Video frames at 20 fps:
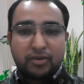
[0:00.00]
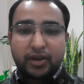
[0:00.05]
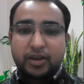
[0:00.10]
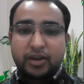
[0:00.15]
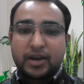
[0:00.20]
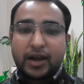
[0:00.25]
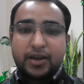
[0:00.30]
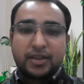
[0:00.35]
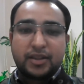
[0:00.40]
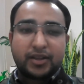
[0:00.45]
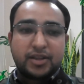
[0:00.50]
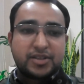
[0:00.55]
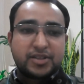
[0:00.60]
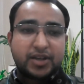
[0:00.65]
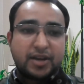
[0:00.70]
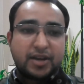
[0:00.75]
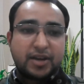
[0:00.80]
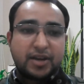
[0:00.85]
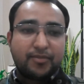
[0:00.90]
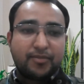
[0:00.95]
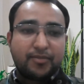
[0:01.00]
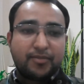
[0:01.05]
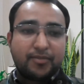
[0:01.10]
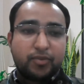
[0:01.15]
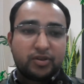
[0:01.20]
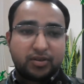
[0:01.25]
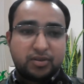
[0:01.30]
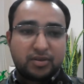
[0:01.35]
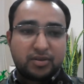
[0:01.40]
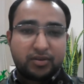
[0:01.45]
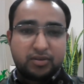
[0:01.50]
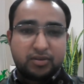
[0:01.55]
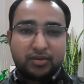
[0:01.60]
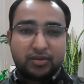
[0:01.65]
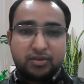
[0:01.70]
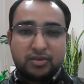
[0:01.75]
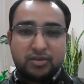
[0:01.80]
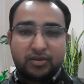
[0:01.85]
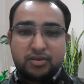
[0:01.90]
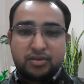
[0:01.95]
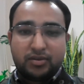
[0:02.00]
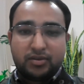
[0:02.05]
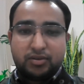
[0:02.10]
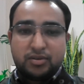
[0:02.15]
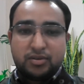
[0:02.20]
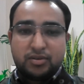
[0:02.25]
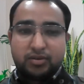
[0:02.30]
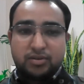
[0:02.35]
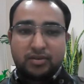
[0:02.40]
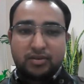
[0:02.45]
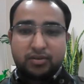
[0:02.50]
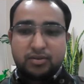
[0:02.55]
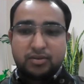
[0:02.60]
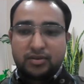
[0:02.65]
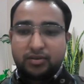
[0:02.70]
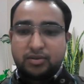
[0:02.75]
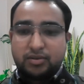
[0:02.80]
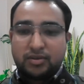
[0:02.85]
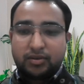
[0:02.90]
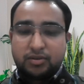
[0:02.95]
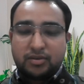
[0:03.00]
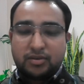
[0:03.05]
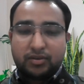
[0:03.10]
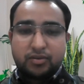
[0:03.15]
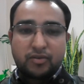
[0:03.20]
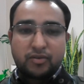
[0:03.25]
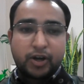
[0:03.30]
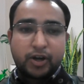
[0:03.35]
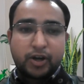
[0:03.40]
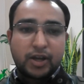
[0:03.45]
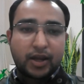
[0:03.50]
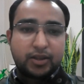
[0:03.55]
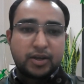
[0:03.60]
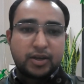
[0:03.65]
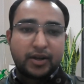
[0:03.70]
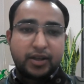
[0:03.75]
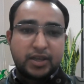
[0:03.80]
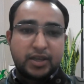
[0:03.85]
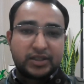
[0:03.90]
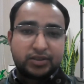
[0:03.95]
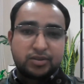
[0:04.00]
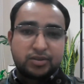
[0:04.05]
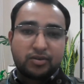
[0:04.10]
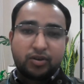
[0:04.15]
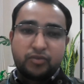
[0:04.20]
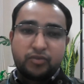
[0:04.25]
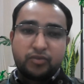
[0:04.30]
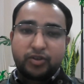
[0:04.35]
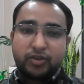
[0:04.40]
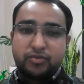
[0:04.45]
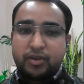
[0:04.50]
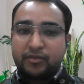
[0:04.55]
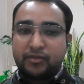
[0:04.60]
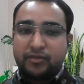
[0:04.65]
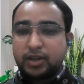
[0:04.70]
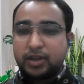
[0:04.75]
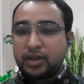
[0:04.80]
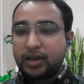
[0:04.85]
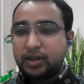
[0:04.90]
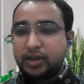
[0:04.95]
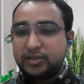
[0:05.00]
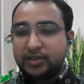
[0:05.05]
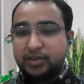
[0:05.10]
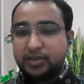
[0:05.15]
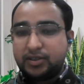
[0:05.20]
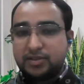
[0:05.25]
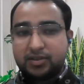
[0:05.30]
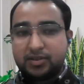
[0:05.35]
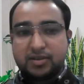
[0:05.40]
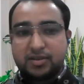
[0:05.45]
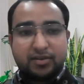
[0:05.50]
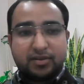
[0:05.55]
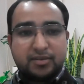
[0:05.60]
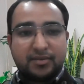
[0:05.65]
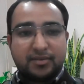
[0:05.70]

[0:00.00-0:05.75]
You can write in the chat box. What are the days on which we're having the classes?